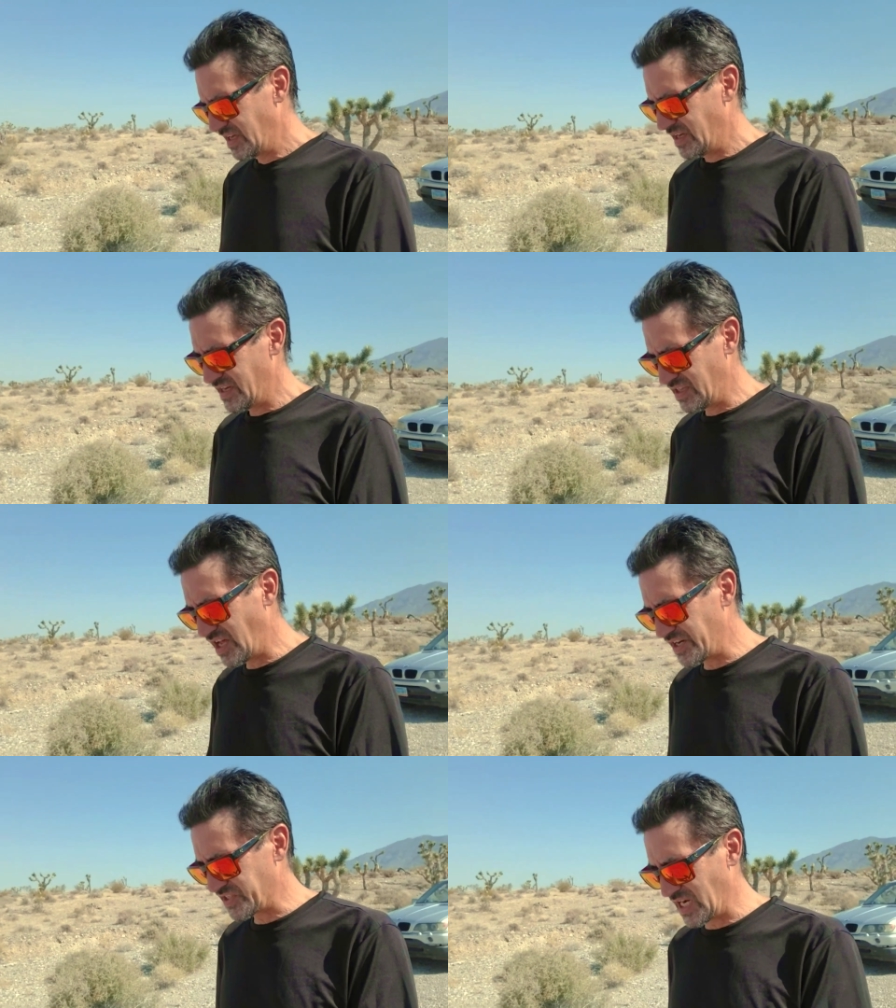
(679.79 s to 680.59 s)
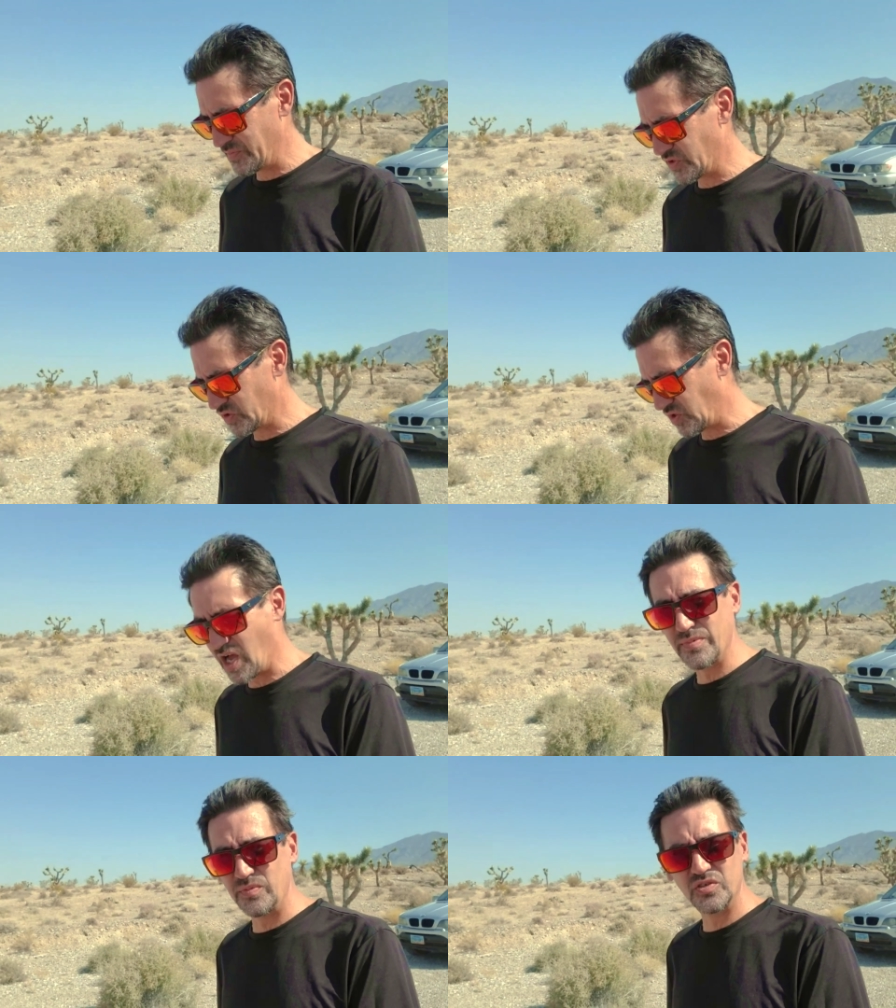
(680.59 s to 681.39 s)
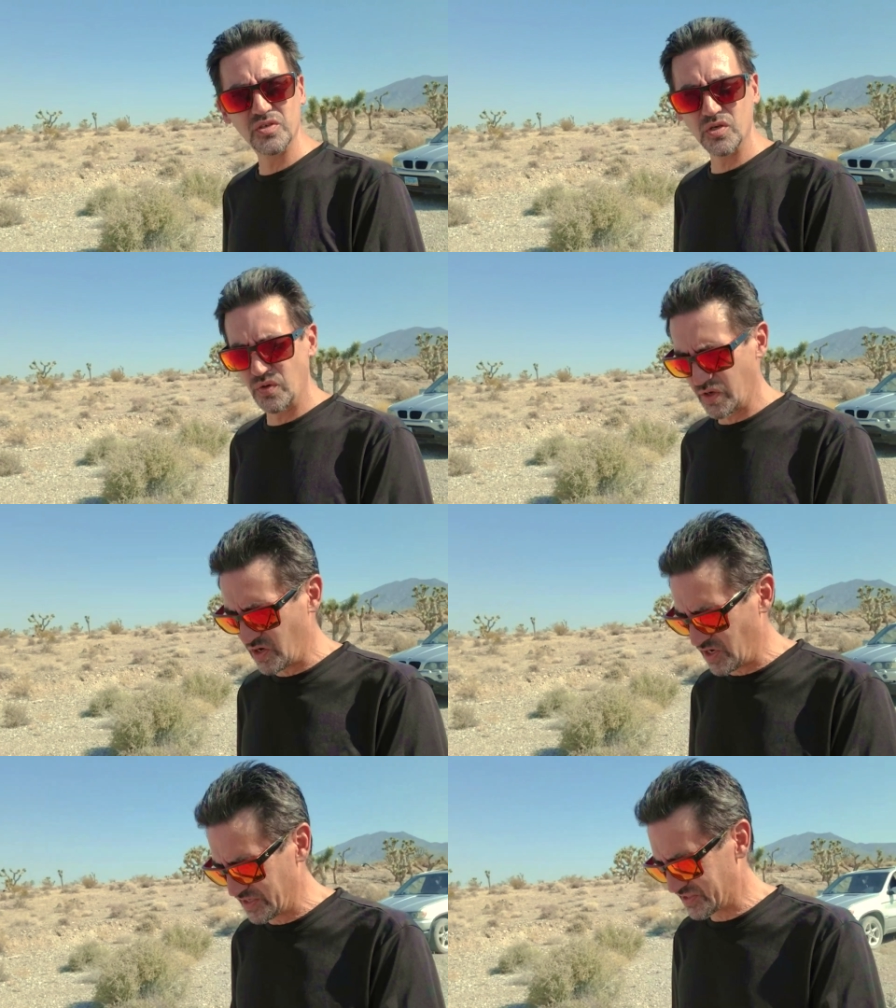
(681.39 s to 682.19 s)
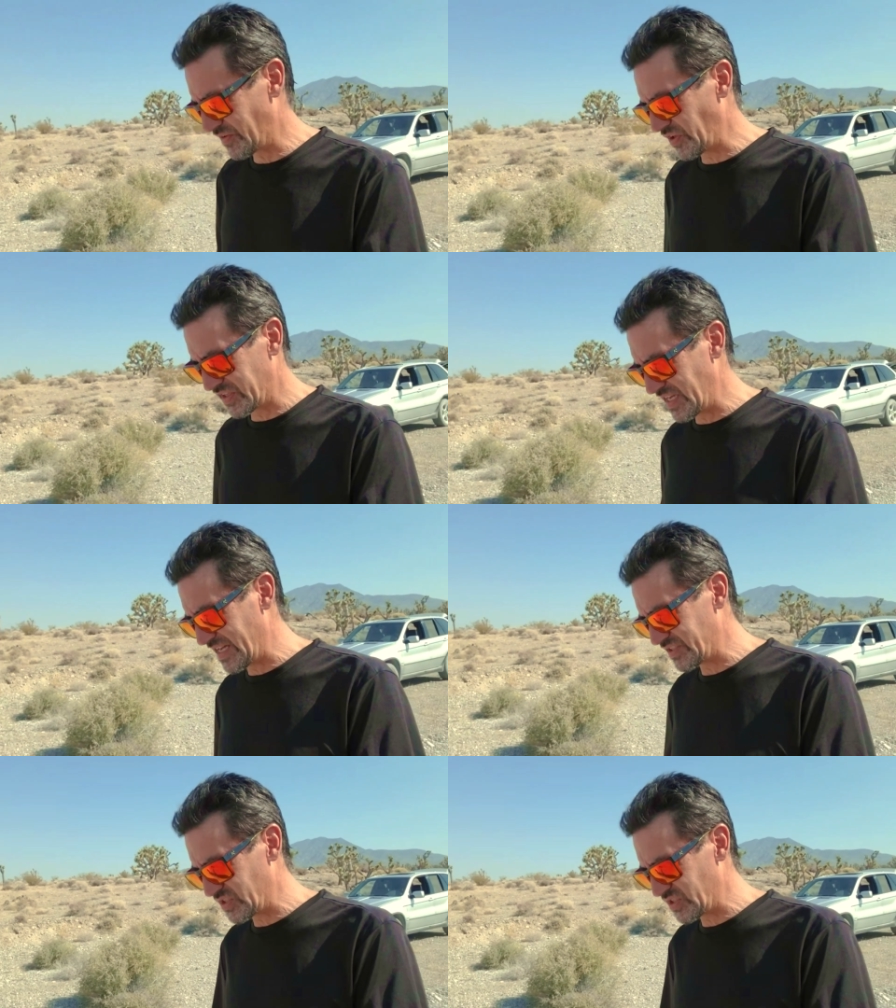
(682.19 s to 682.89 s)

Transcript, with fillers: A lot of times there's lobby music going on, stuff like that.